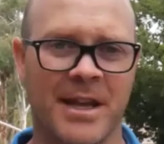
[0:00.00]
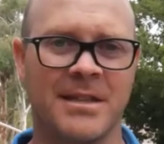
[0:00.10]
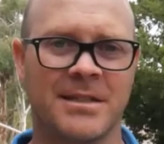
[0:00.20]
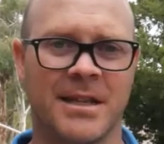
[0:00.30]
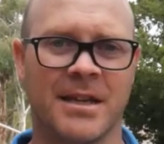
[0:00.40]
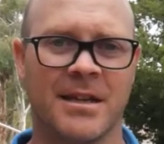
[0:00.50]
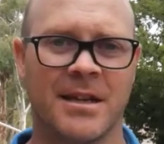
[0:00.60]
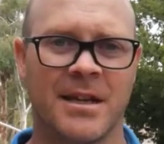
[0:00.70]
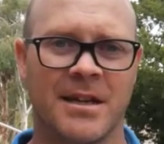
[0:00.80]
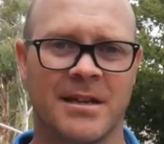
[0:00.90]
heat sink,
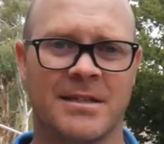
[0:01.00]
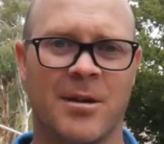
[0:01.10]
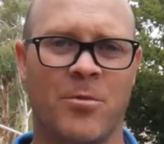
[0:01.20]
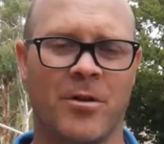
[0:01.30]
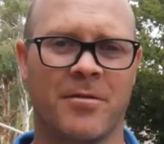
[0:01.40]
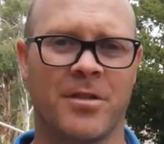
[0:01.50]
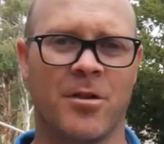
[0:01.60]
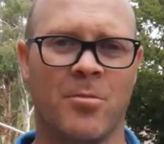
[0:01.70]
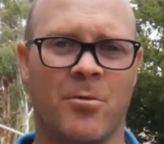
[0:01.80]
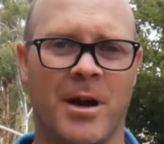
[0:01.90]
as somewhat of a
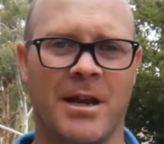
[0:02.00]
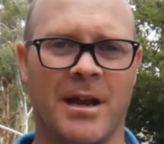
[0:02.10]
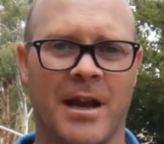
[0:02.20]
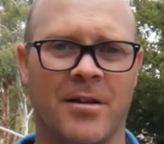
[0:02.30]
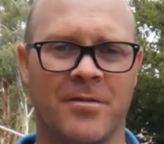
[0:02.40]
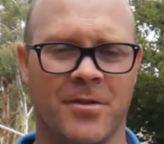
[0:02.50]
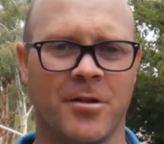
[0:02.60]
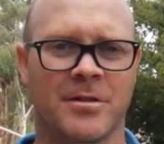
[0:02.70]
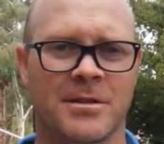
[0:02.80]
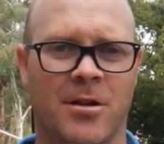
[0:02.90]
thermal regulator for
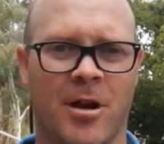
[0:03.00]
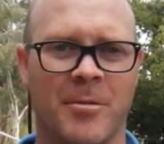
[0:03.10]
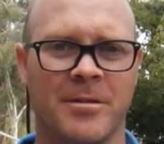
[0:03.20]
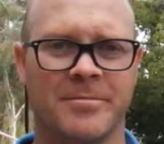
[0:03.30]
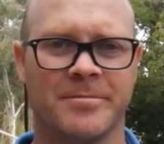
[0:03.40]
Earth's climate.